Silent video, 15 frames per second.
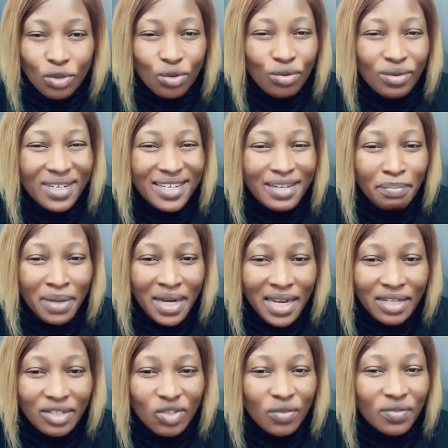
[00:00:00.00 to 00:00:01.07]
So the
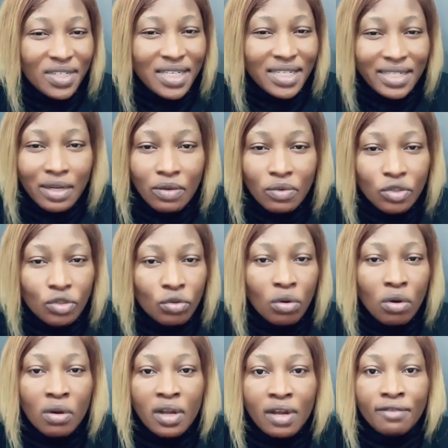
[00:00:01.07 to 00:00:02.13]
place of Satan was
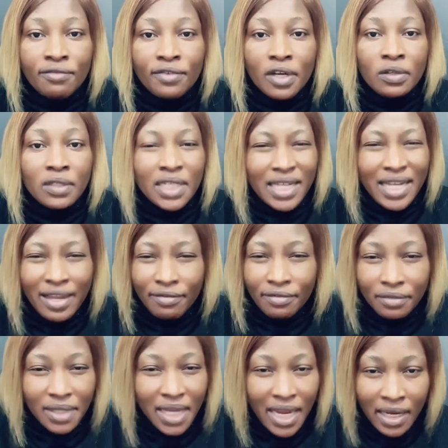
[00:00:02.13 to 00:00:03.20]
no longer found in
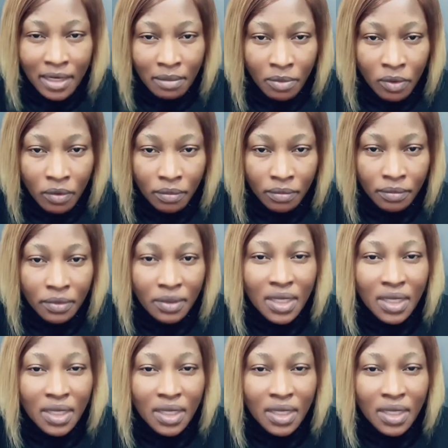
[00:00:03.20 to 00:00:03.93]
heaven anymore.